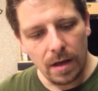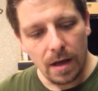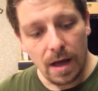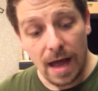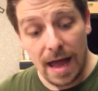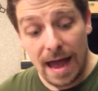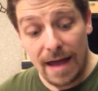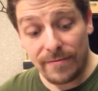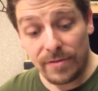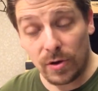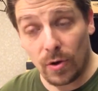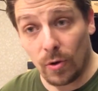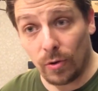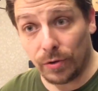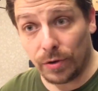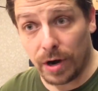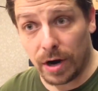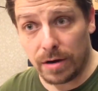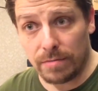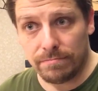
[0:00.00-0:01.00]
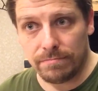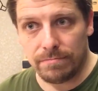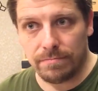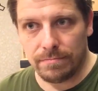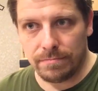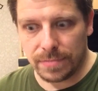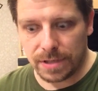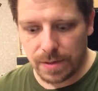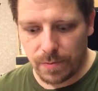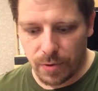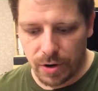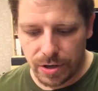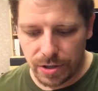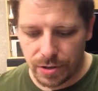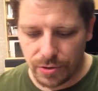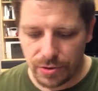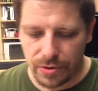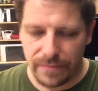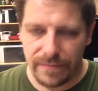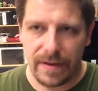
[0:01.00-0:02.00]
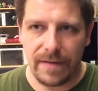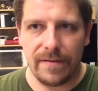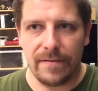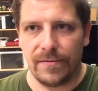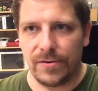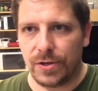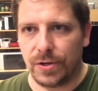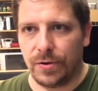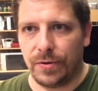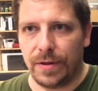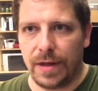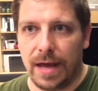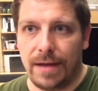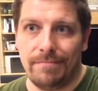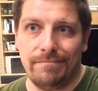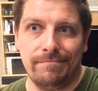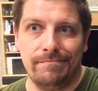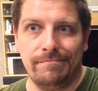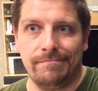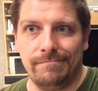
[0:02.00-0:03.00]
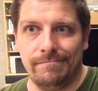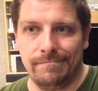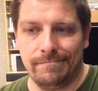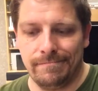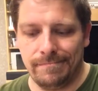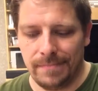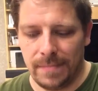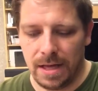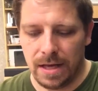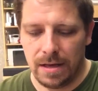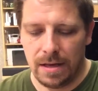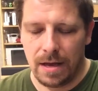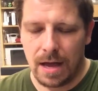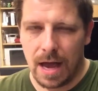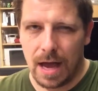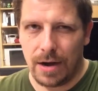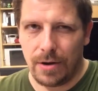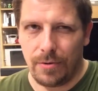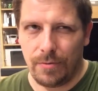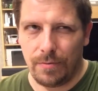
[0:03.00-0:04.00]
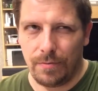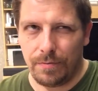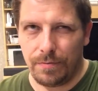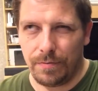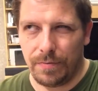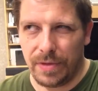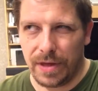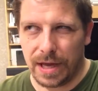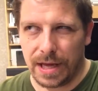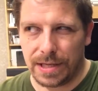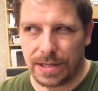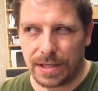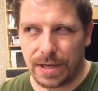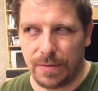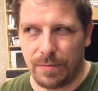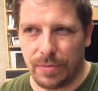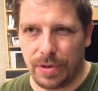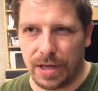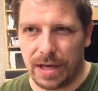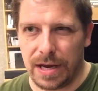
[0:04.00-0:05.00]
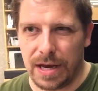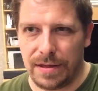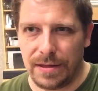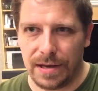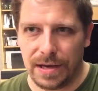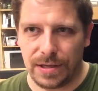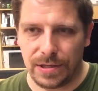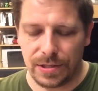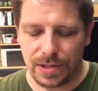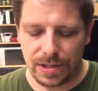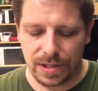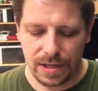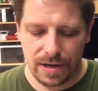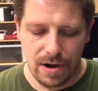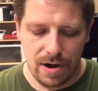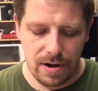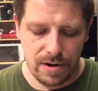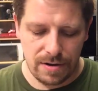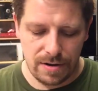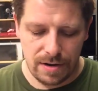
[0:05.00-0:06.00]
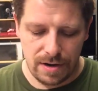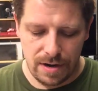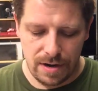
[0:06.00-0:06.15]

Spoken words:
I have the gold cart somewhere. Don't know if I've ever shown that. I don't think it's complete. I think it's just the cart.